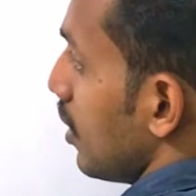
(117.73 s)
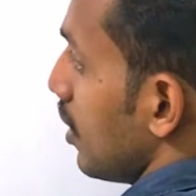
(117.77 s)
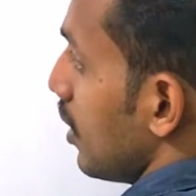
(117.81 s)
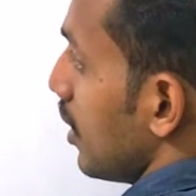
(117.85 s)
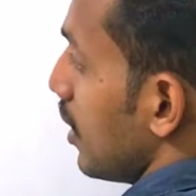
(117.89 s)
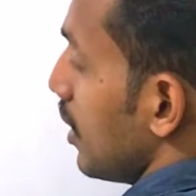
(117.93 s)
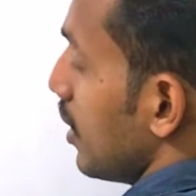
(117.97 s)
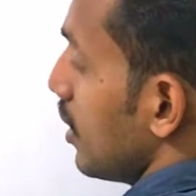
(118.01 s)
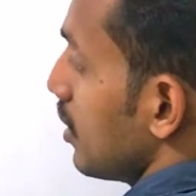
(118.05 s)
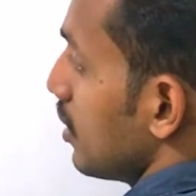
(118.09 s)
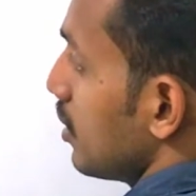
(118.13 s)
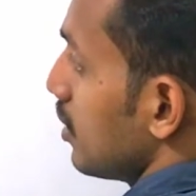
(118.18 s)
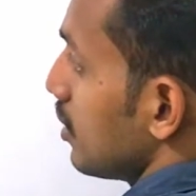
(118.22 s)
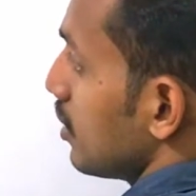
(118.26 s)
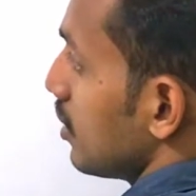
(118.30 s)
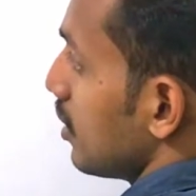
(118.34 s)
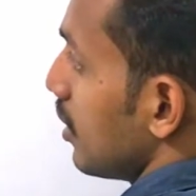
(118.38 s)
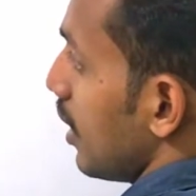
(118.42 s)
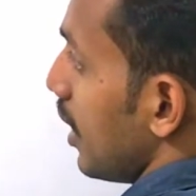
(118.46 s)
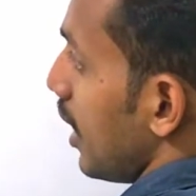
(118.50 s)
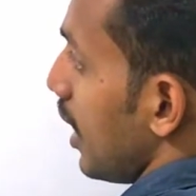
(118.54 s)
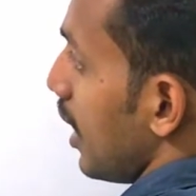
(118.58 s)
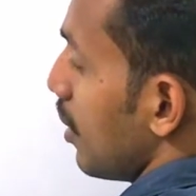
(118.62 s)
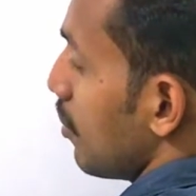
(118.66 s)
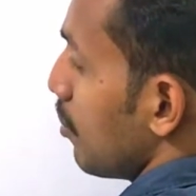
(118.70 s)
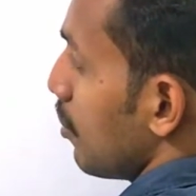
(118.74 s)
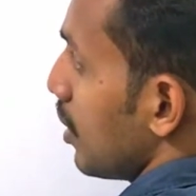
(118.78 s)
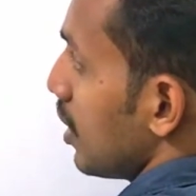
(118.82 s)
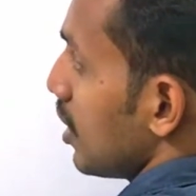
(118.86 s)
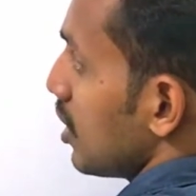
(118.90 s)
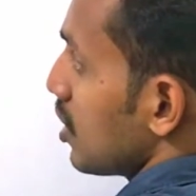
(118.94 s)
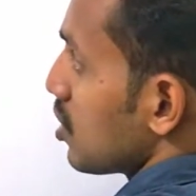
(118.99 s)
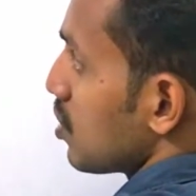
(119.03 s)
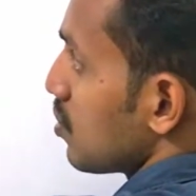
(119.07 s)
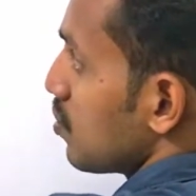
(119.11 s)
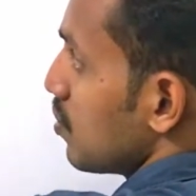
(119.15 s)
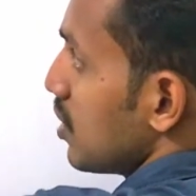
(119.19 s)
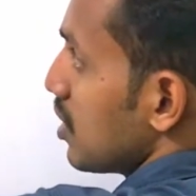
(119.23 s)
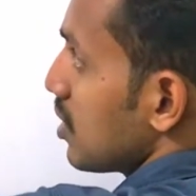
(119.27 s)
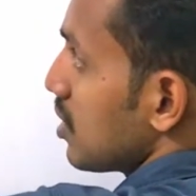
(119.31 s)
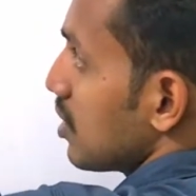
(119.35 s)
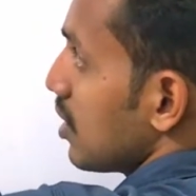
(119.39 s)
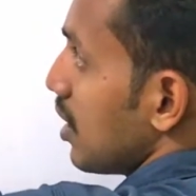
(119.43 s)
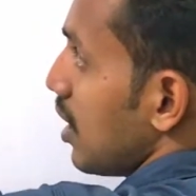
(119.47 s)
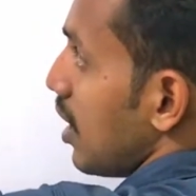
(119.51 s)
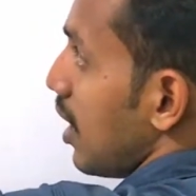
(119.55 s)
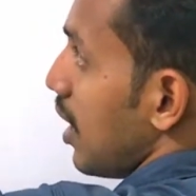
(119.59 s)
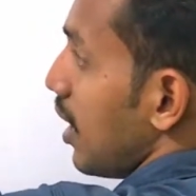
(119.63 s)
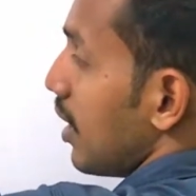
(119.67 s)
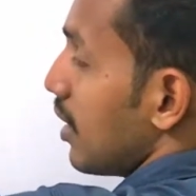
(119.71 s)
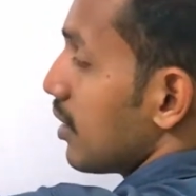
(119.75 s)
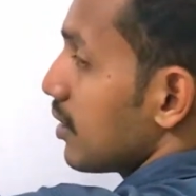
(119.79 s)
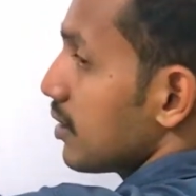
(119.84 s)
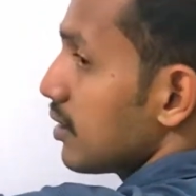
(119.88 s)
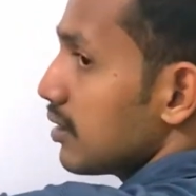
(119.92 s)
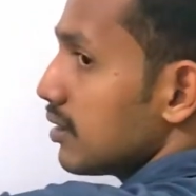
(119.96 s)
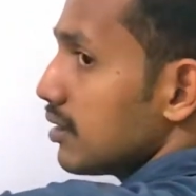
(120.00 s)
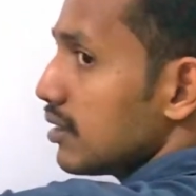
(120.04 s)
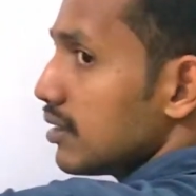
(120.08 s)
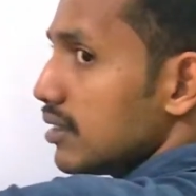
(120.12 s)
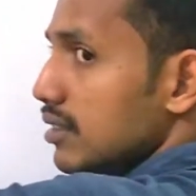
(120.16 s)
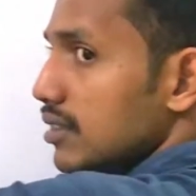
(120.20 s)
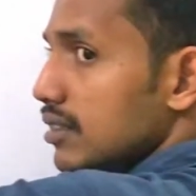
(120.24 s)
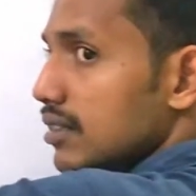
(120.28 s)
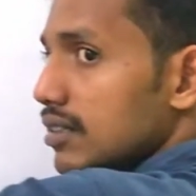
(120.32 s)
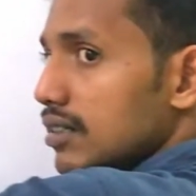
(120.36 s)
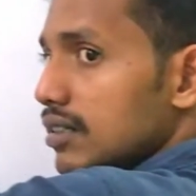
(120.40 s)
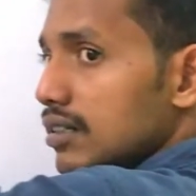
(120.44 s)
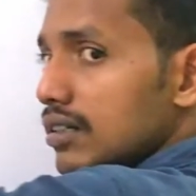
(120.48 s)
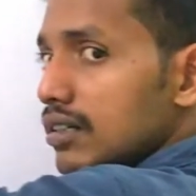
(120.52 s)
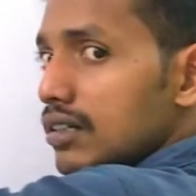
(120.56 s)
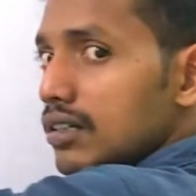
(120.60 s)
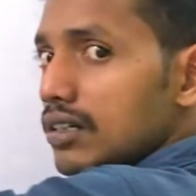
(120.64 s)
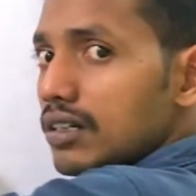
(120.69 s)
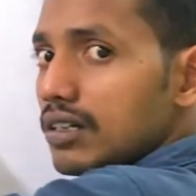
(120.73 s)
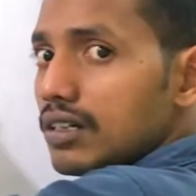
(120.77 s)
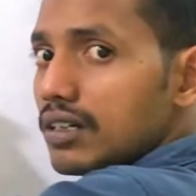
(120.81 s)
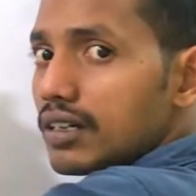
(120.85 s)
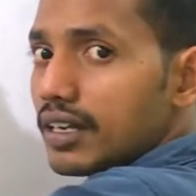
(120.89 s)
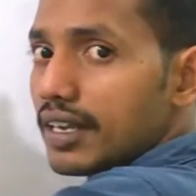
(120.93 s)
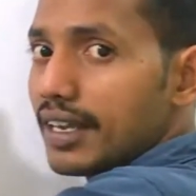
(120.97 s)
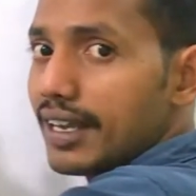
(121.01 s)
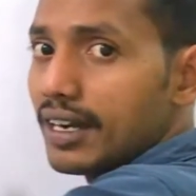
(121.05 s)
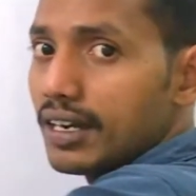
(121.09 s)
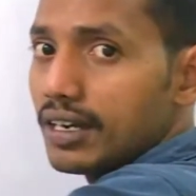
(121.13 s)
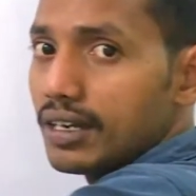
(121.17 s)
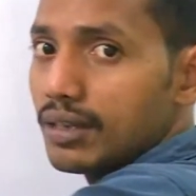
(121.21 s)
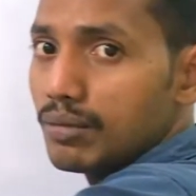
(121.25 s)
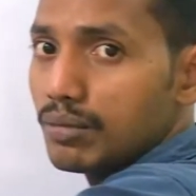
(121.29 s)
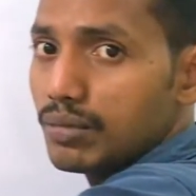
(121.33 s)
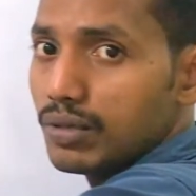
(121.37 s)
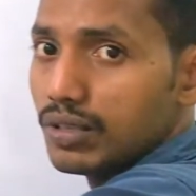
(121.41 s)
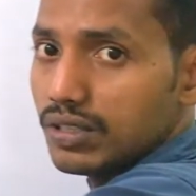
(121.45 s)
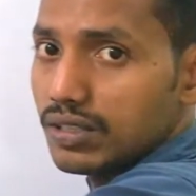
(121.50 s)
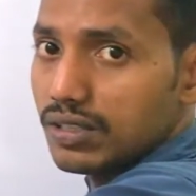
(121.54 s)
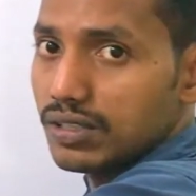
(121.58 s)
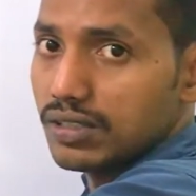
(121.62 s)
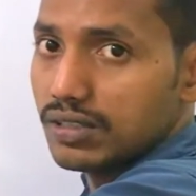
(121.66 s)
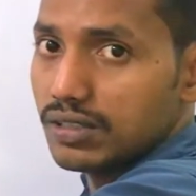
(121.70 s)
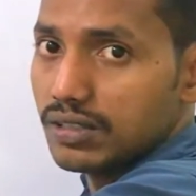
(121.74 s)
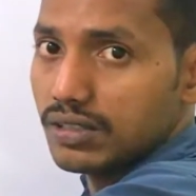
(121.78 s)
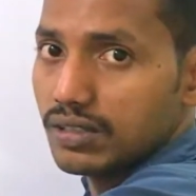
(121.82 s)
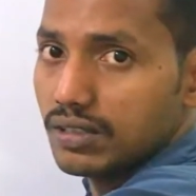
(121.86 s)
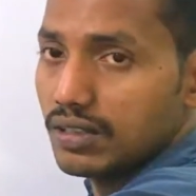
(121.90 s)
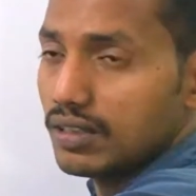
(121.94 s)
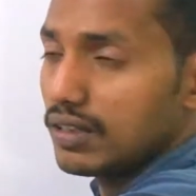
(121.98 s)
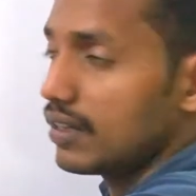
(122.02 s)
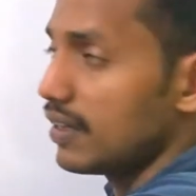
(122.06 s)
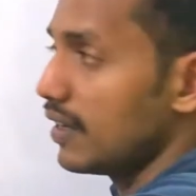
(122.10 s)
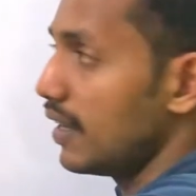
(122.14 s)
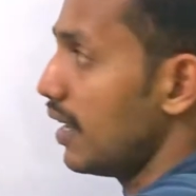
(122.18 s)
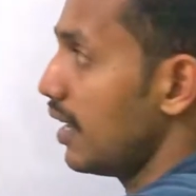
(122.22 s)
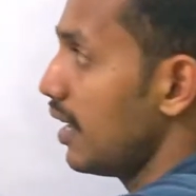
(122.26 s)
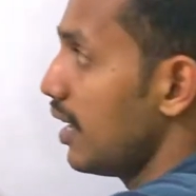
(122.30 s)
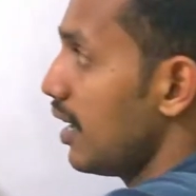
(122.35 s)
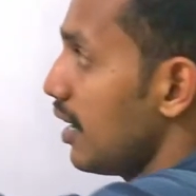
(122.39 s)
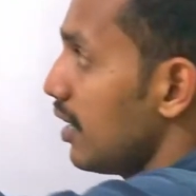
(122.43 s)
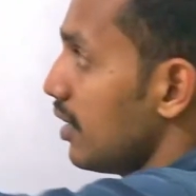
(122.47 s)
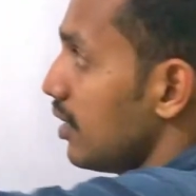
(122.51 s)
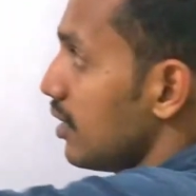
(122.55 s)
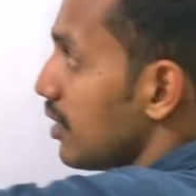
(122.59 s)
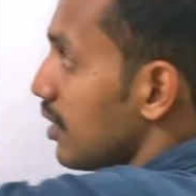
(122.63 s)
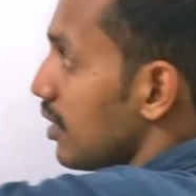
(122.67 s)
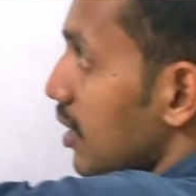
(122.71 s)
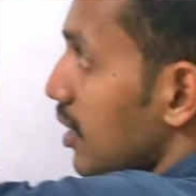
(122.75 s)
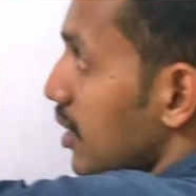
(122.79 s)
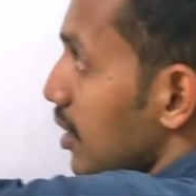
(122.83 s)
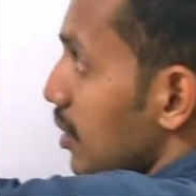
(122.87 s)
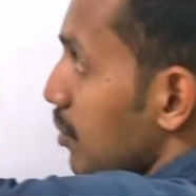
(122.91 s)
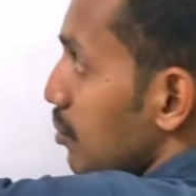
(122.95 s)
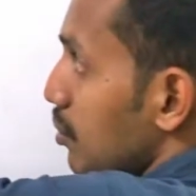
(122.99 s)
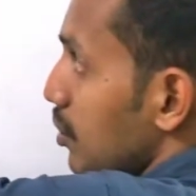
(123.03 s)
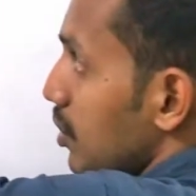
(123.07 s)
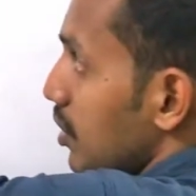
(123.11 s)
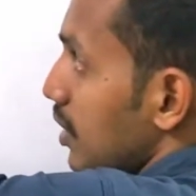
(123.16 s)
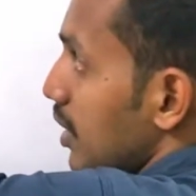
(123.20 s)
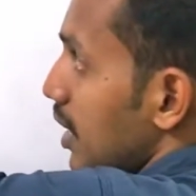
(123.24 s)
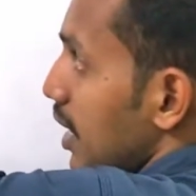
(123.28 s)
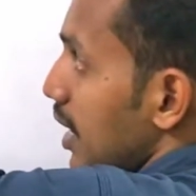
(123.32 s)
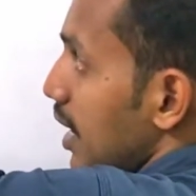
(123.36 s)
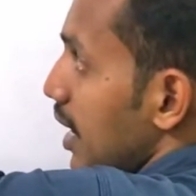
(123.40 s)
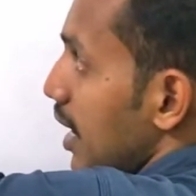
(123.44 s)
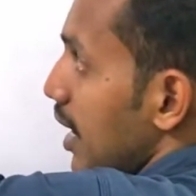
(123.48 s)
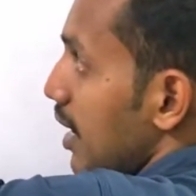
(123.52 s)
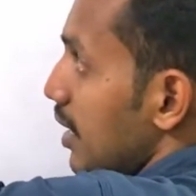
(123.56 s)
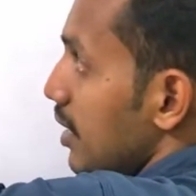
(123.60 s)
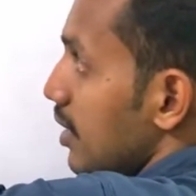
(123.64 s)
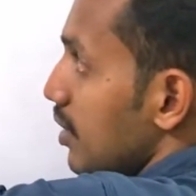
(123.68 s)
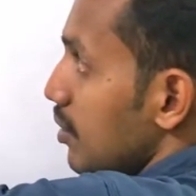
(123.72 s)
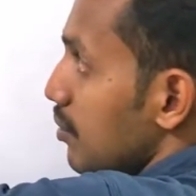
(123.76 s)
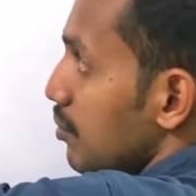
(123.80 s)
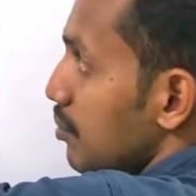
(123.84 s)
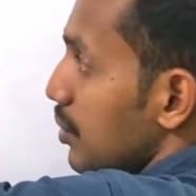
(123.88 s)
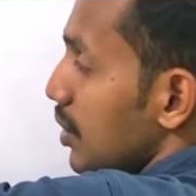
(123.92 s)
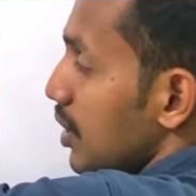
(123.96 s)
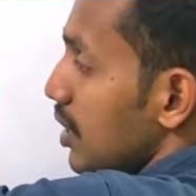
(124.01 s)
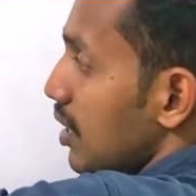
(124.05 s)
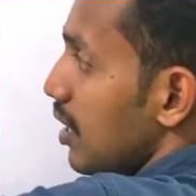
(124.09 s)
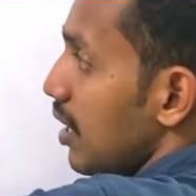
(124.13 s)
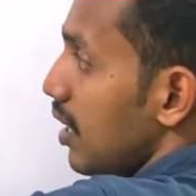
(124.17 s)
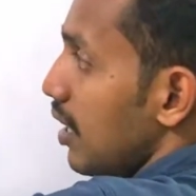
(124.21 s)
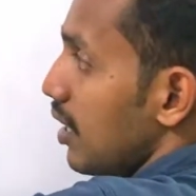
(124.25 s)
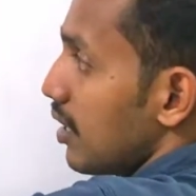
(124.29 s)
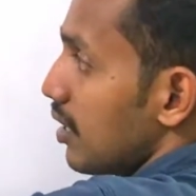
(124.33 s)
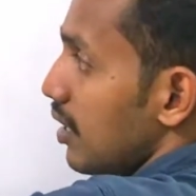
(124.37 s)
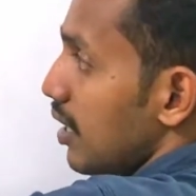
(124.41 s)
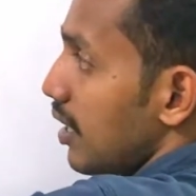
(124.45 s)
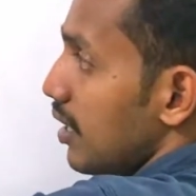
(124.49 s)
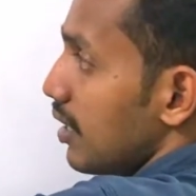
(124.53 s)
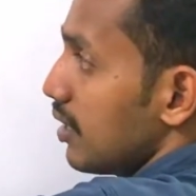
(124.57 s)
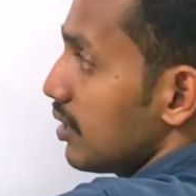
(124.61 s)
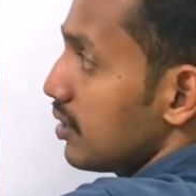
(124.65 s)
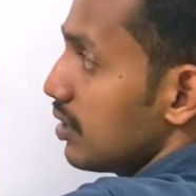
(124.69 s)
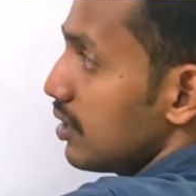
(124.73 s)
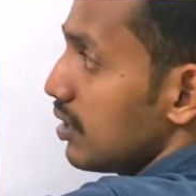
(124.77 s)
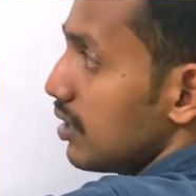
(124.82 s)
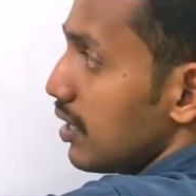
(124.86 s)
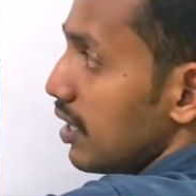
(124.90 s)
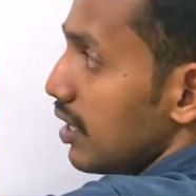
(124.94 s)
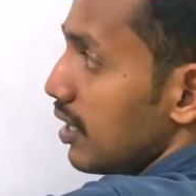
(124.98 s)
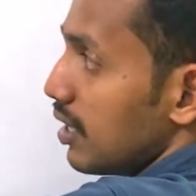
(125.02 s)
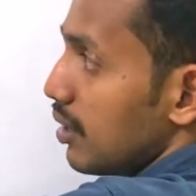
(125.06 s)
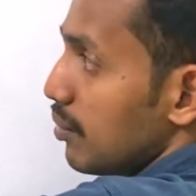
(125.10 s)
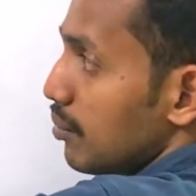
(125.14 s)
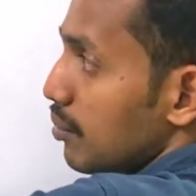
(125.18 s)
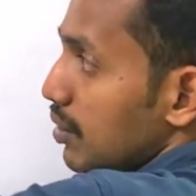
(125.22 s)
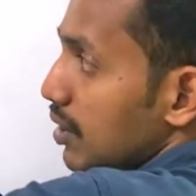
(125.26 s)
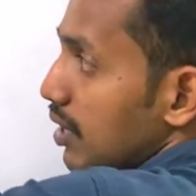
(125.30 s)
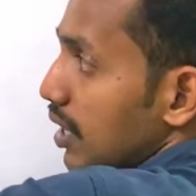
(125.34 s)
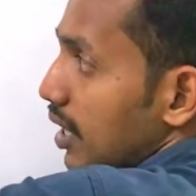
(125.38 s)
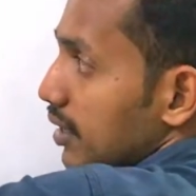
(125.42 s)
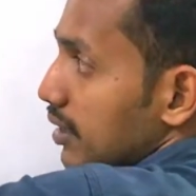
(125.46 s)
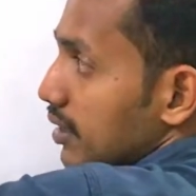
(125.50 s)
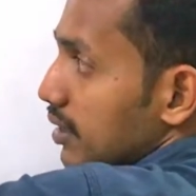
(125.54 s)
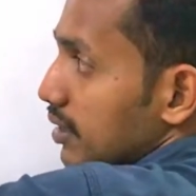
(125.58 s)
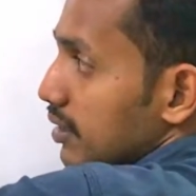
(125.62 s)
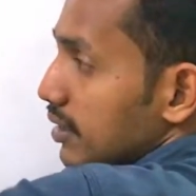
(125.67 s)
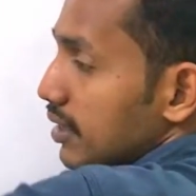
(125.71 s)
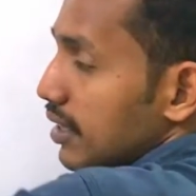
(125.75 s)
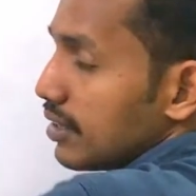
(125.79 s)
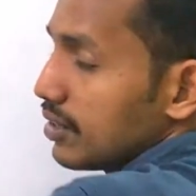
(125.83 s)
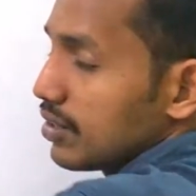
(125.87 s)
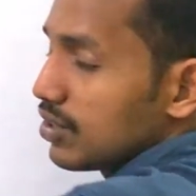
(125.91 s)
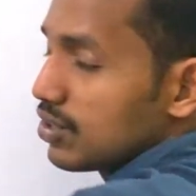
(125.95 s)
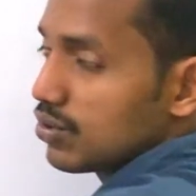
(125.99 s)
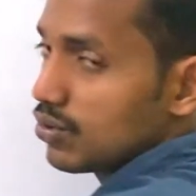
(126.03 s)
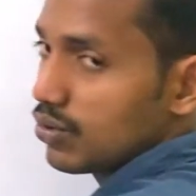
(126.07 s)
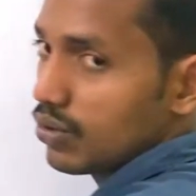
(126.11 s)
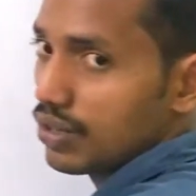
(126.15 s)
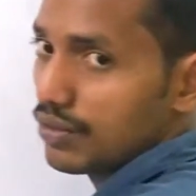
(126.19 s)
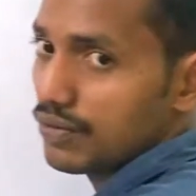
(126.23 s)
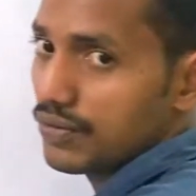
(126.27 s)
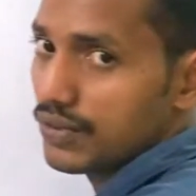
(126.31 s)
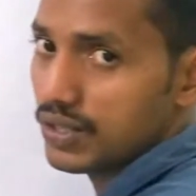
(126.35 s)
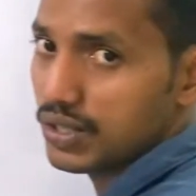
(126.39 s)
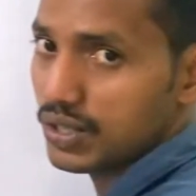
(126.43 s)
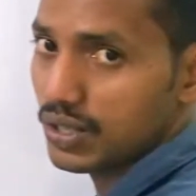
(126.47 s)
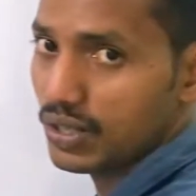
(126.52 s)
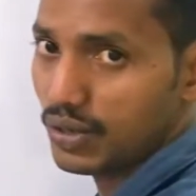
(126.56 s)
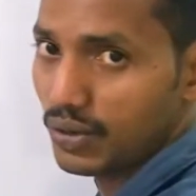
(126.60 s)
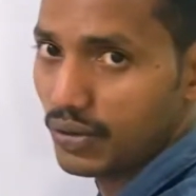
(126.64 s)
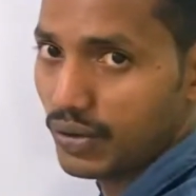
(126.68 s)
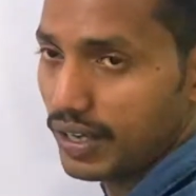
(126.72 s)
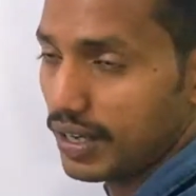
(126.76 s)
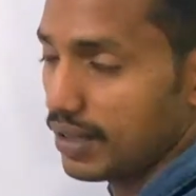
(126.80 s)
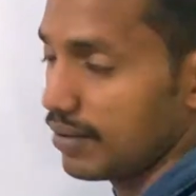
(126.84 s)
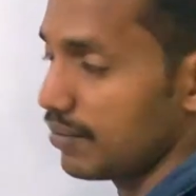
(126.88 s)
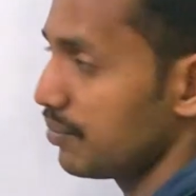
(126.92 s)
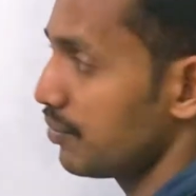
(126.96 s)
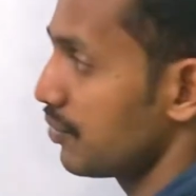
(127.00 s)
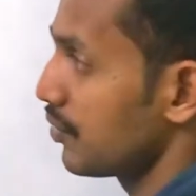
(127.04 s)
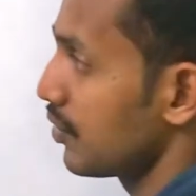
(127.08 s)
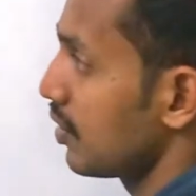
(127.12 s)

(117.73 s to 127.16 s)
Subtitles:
Here A minus B is the another real numbers. A are number, A and B are another real number other than this coefficient. Okay.